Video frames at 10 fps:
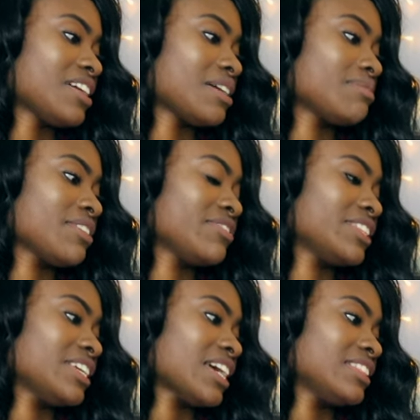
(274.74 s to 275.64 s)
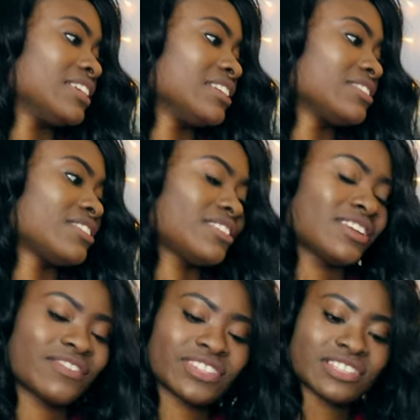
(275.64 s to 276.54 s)
I might really like this, but I'll
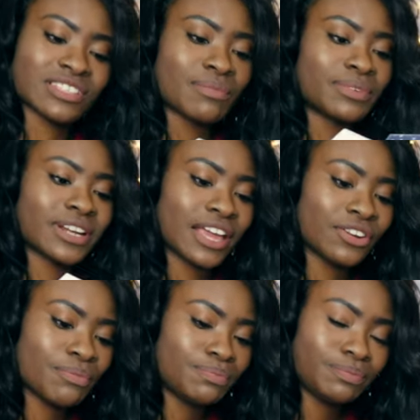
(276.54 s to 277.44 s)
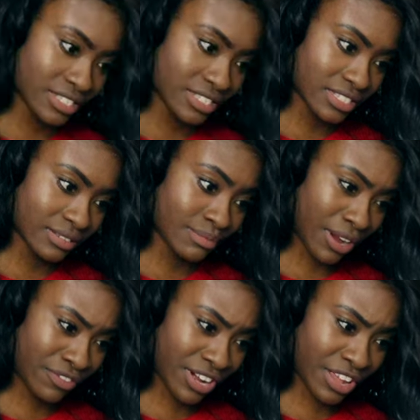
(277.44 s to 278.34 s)
give it to someone. I know.
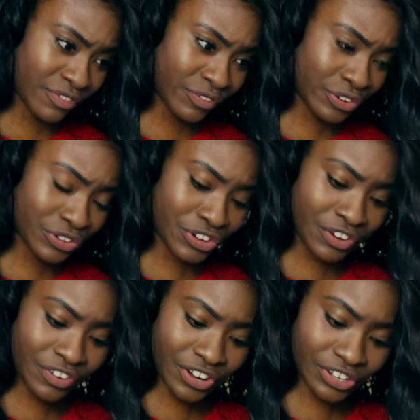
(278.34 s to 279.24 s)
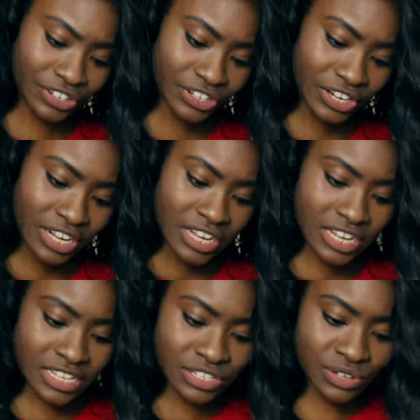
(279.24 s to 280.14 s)
Karite Hydrating
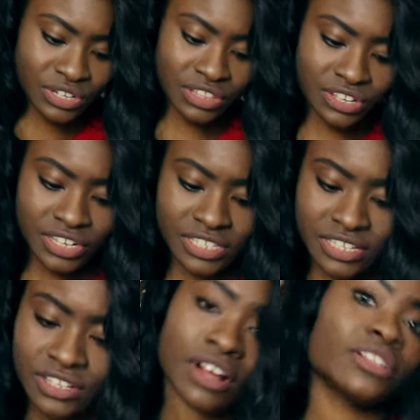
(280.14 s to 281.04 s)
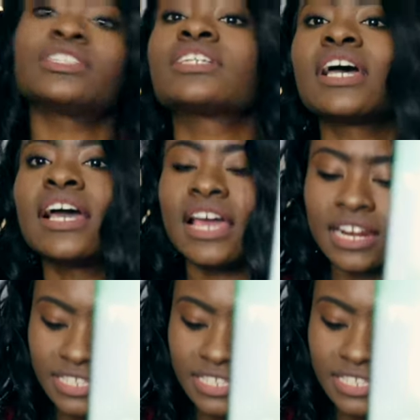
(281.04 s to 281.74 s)
Shine Mask for Dry Hair.